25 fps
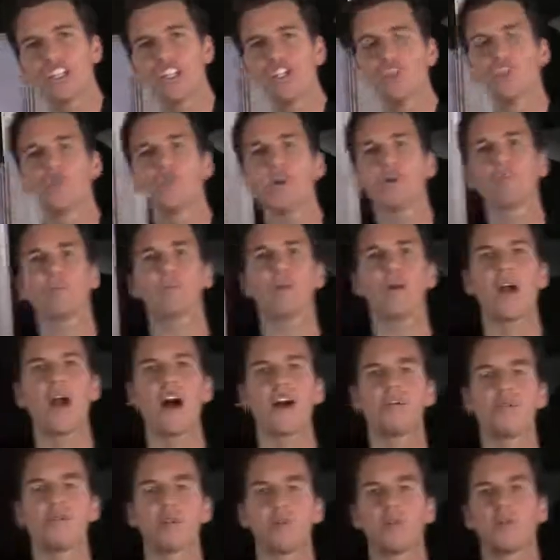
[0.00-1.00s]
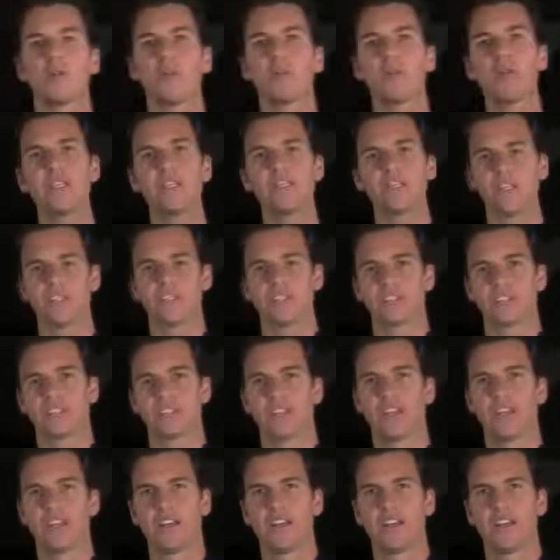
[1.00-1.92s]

into a profitable business.